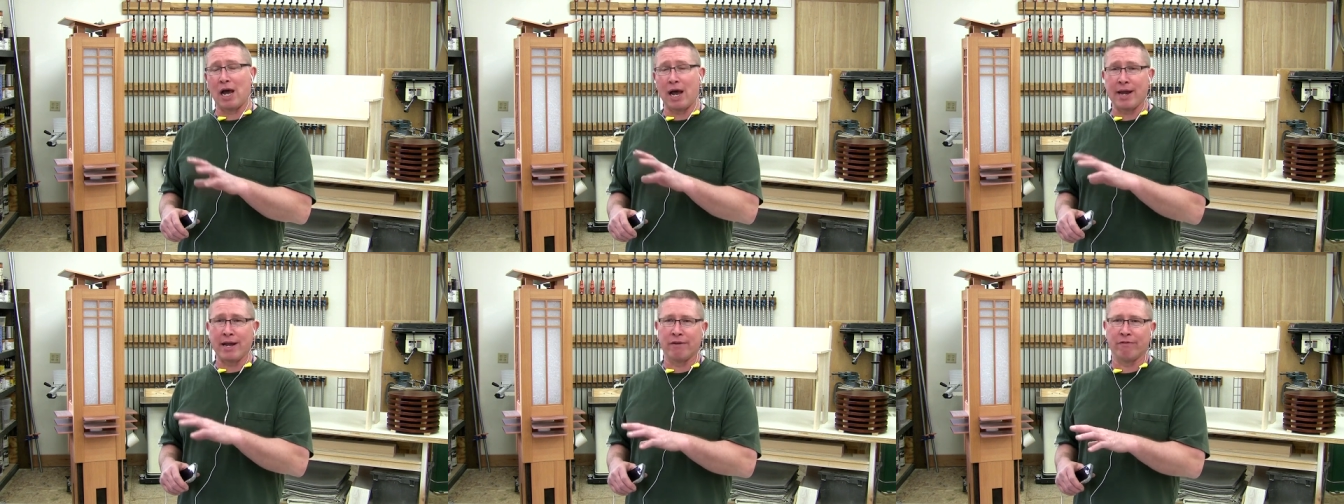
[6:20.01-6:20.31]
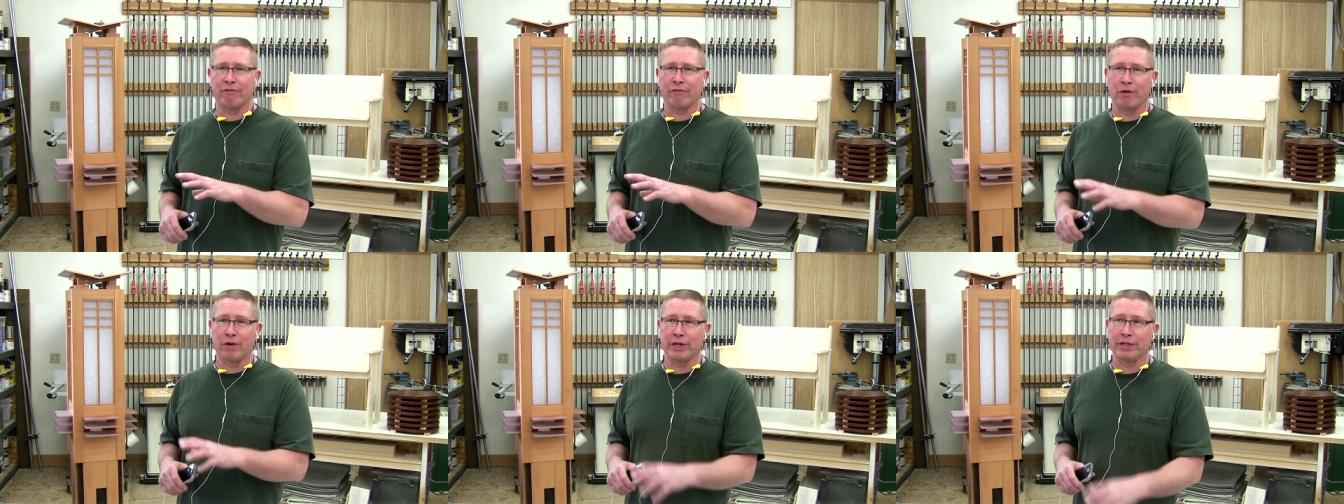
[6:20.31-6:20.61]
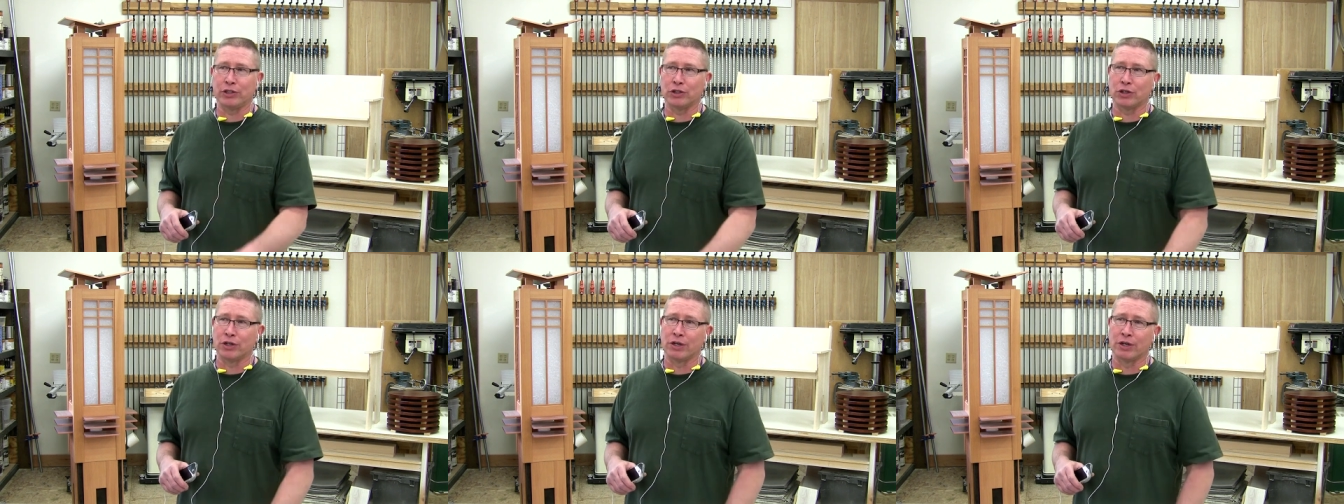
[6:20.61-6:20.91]
high-end
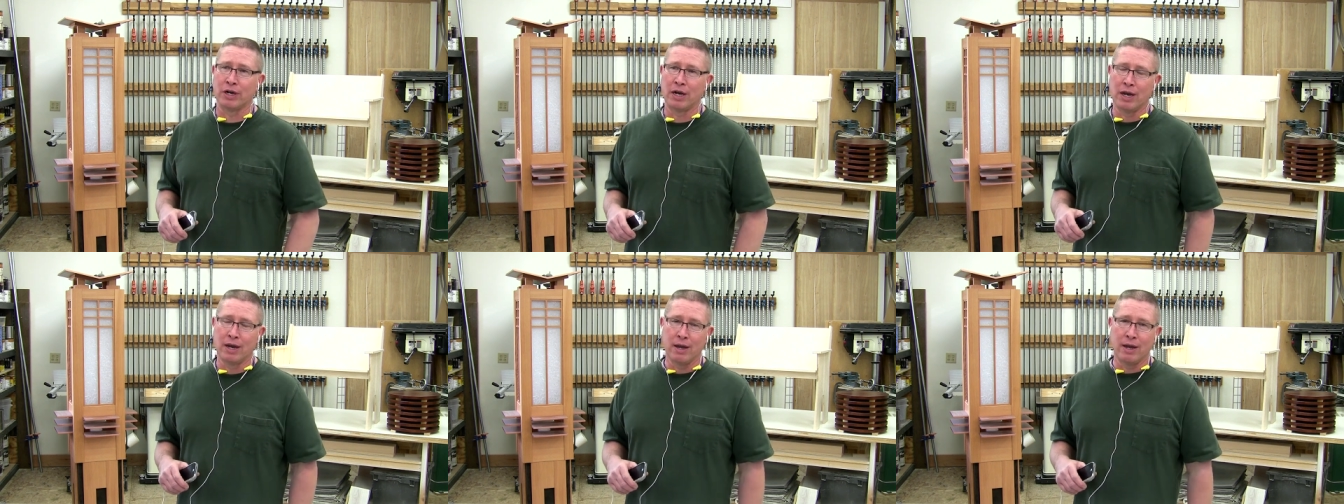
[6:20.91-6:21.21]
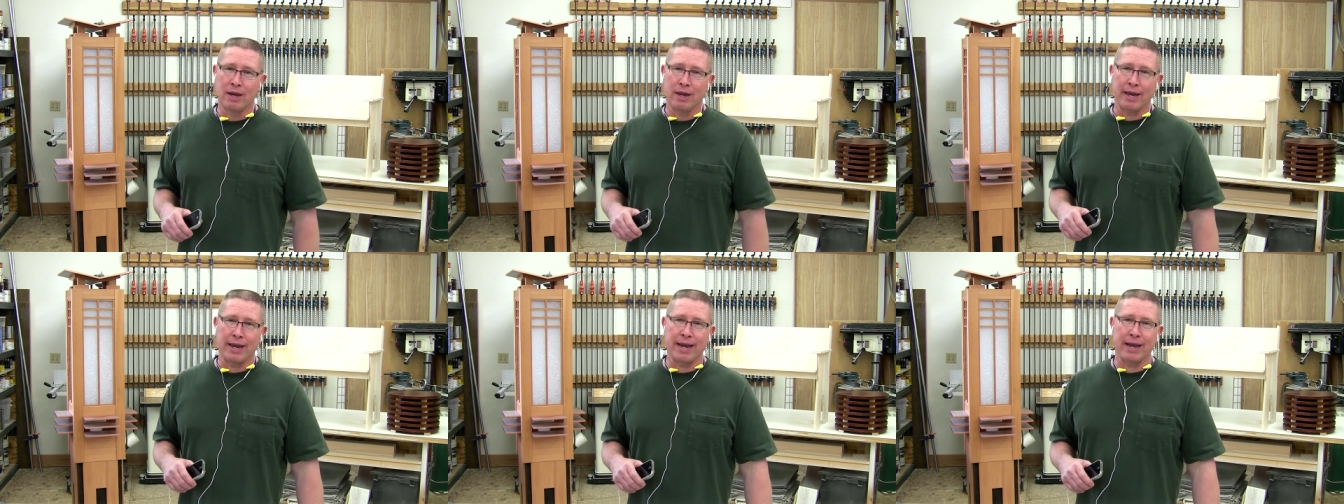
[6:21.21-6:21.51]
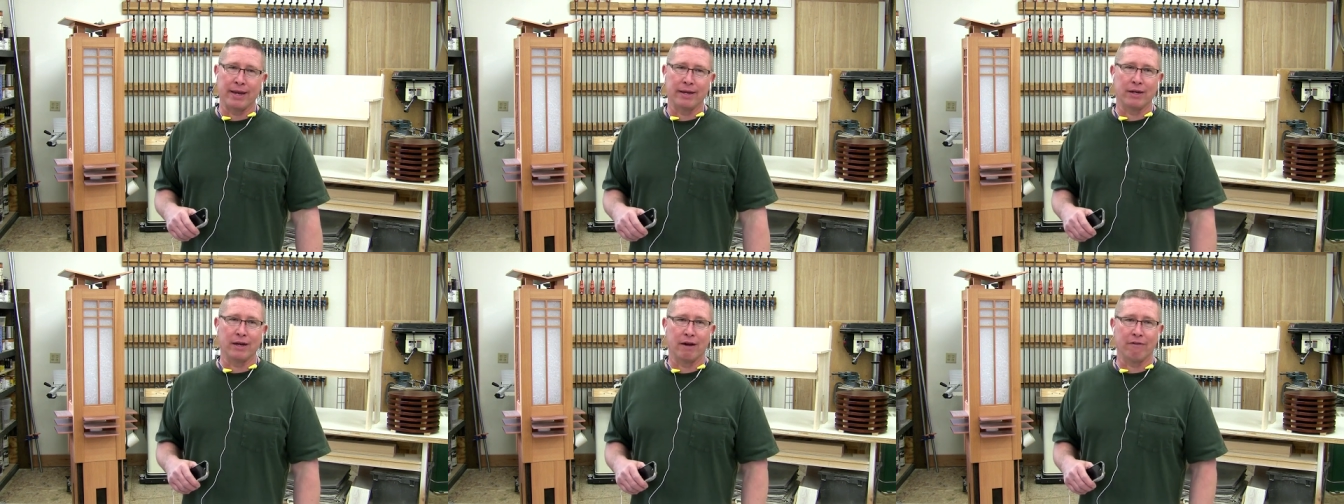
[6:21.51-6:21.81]
furniture
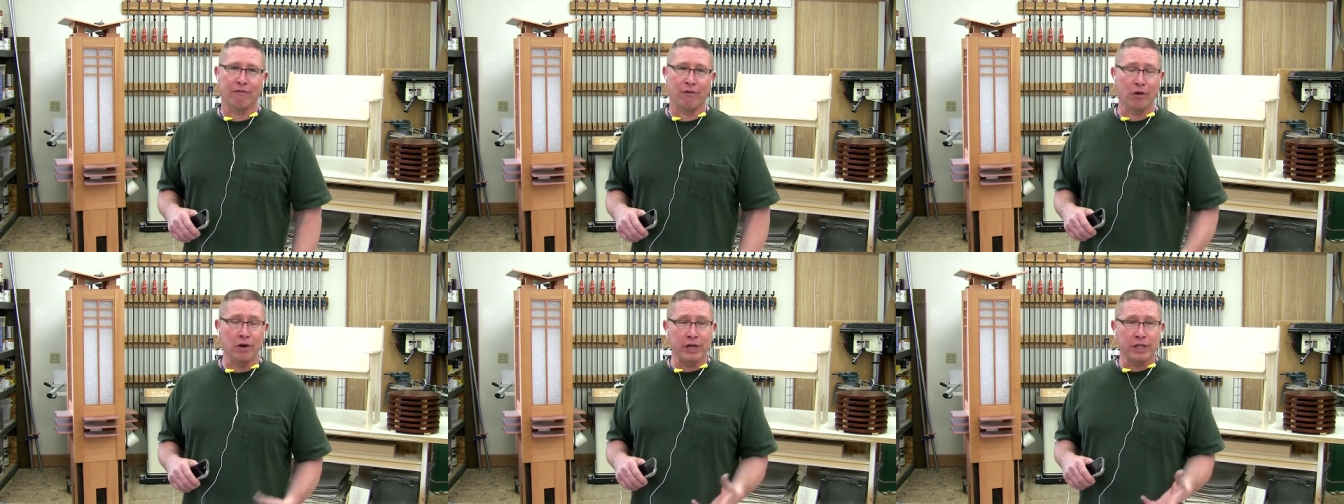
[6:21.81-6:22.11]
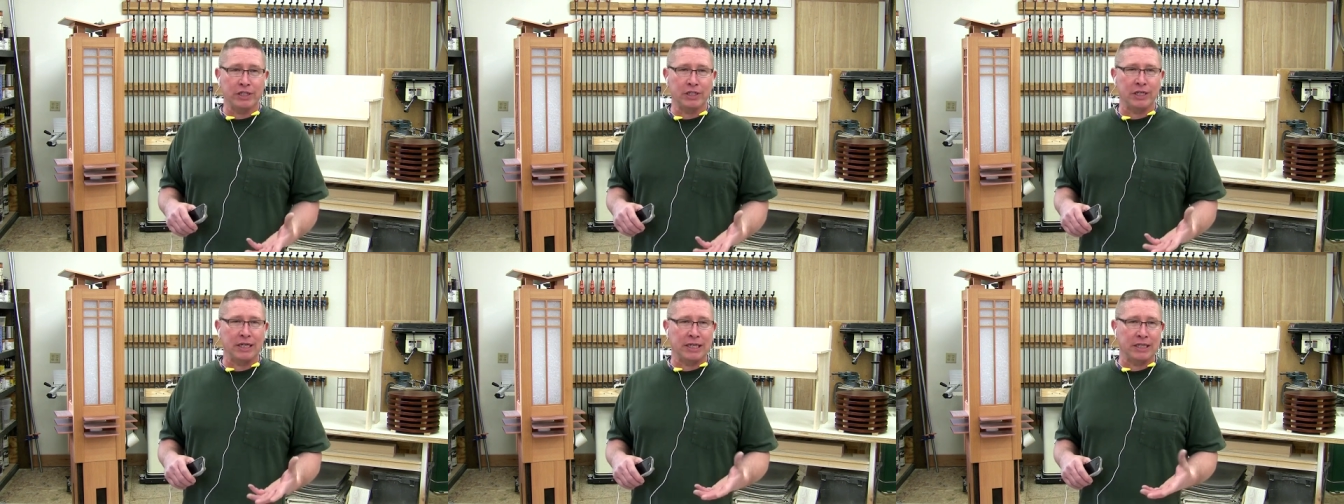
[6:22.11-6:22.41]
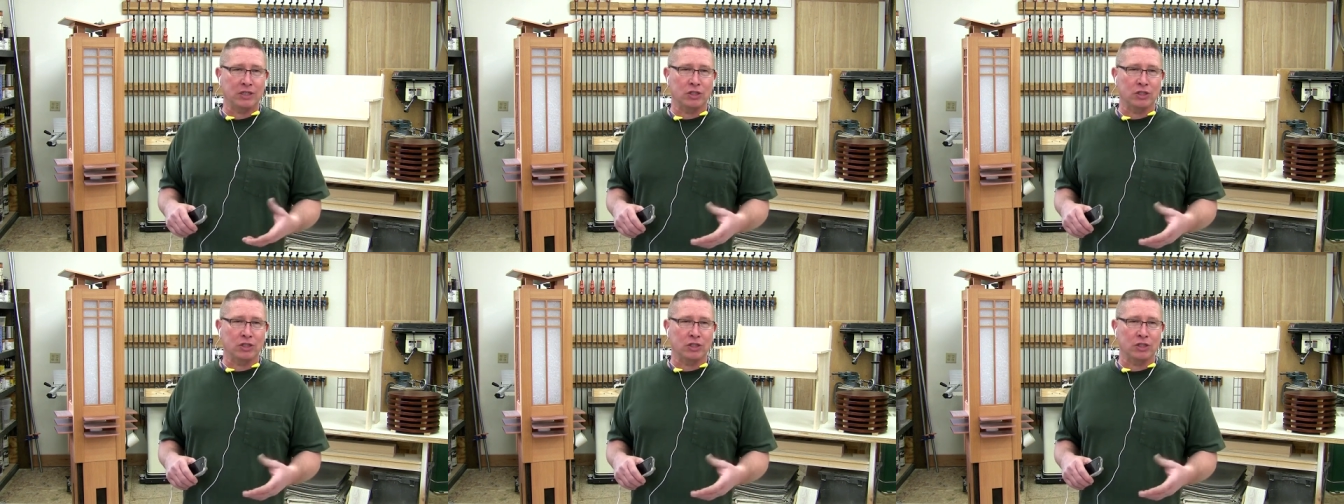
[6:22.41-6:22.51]
and uh, furnishing.